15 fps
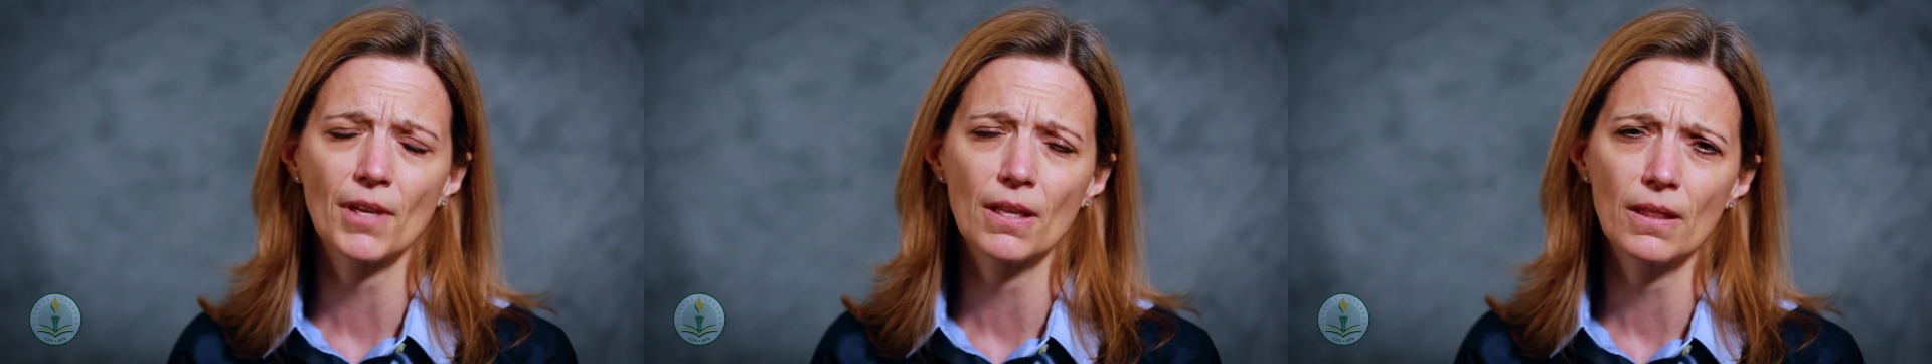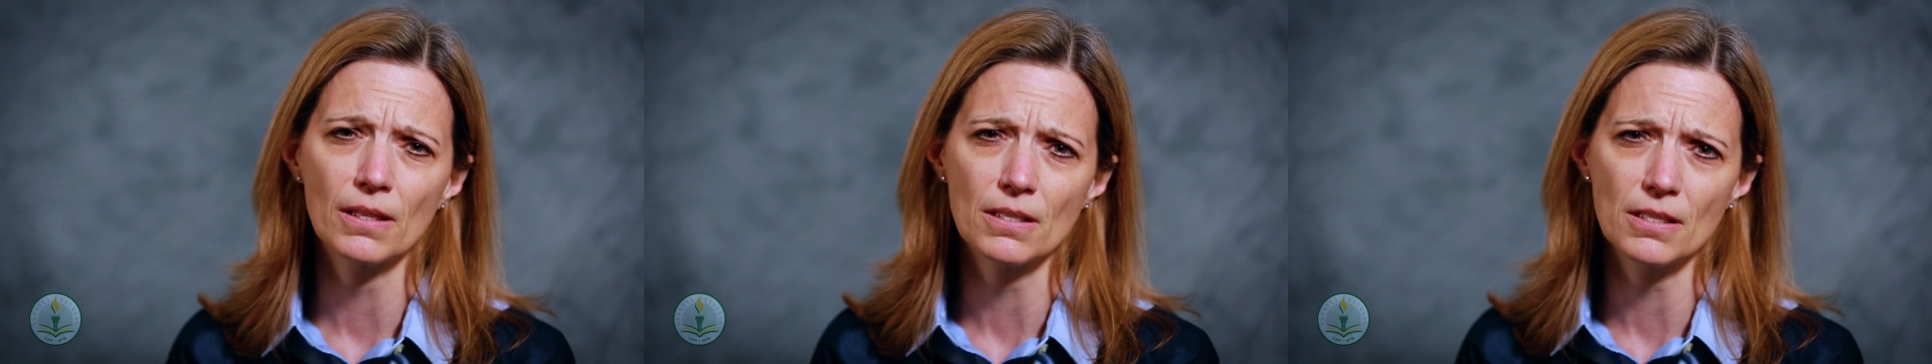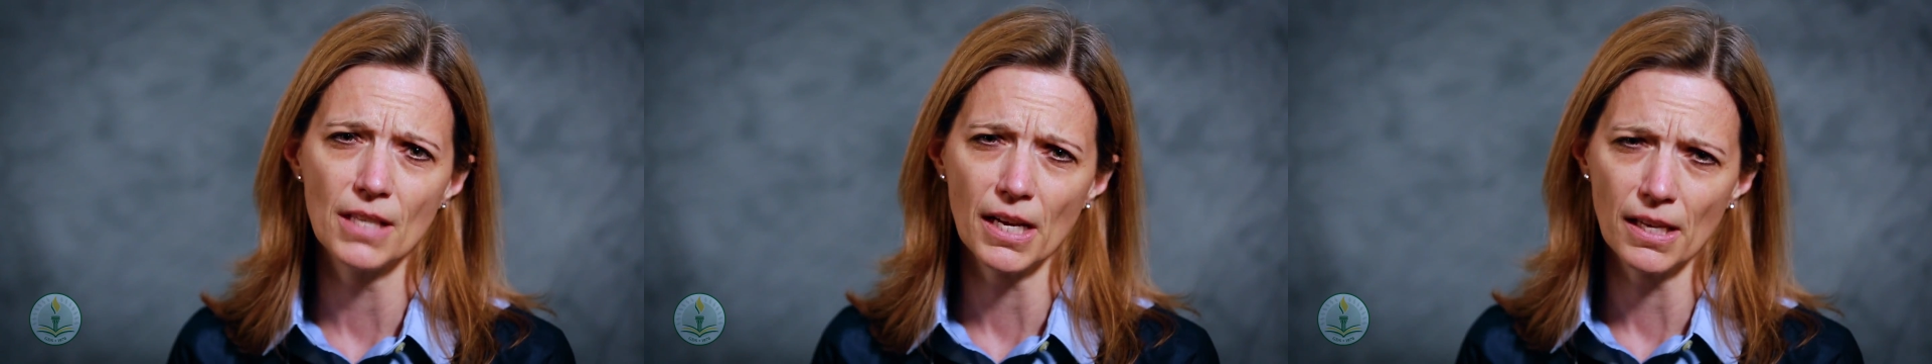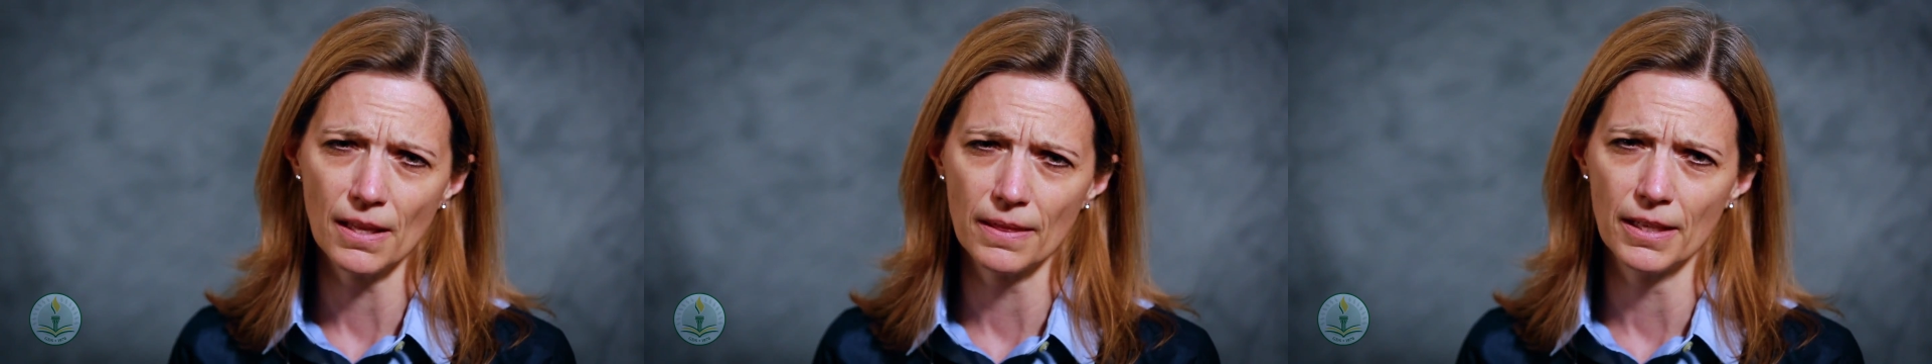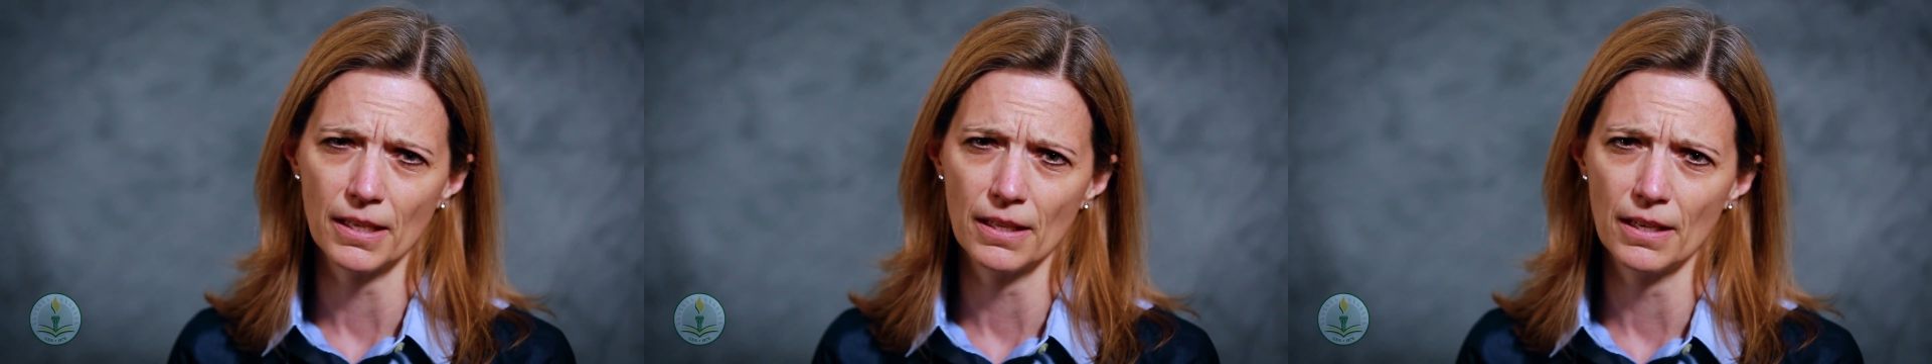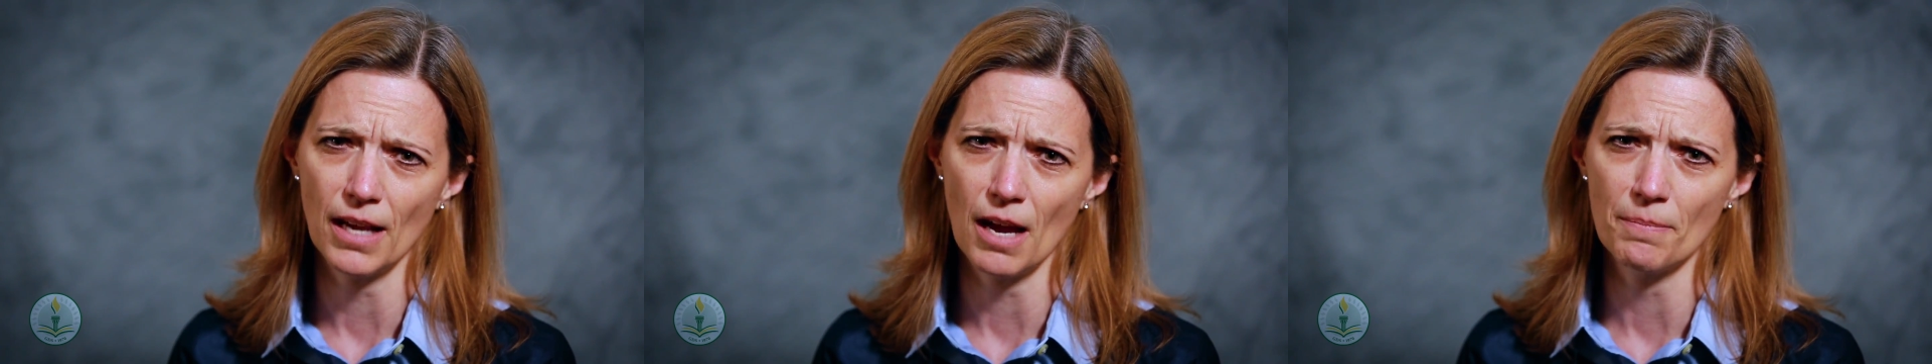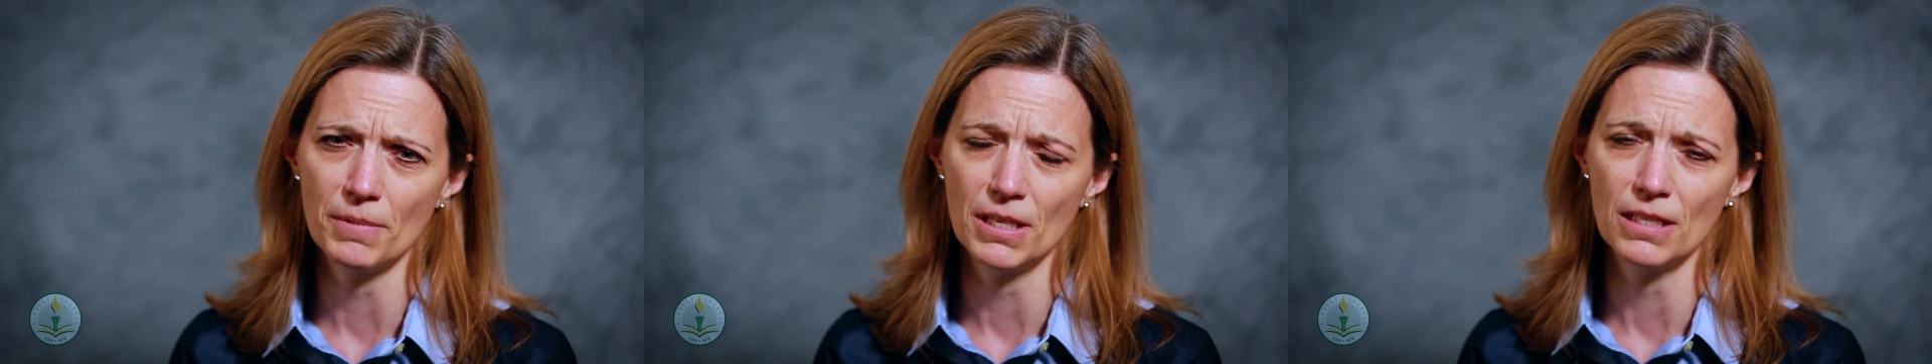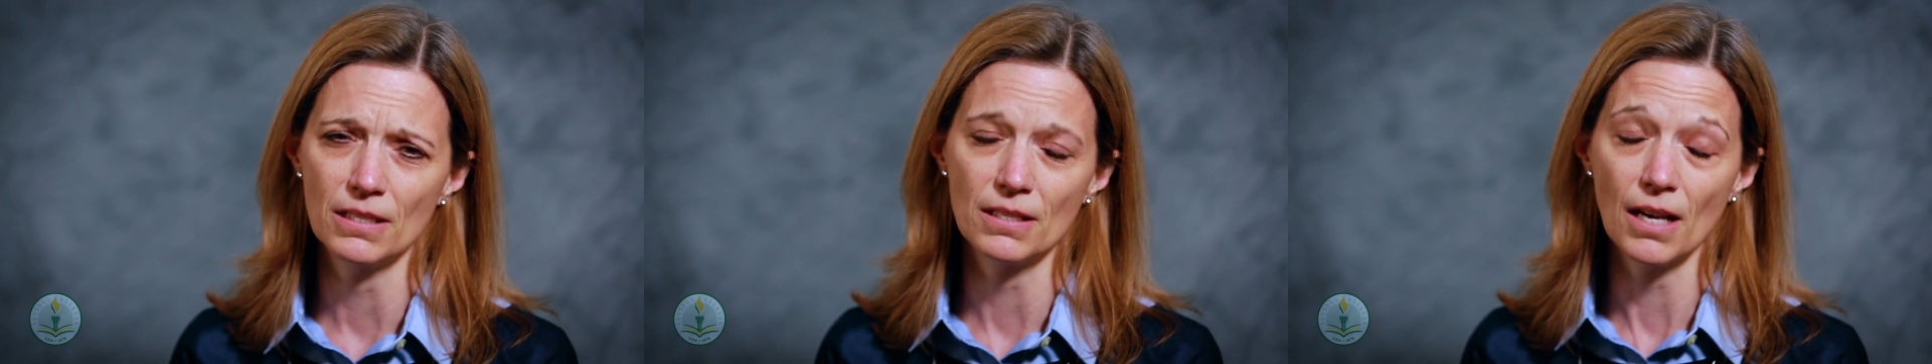The second thing that
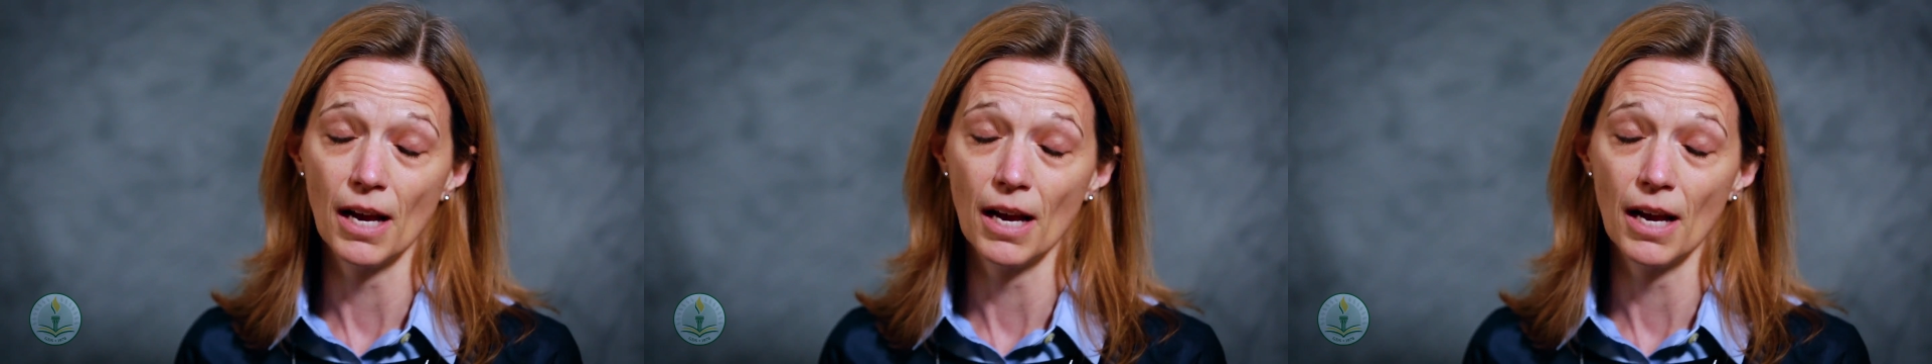happened is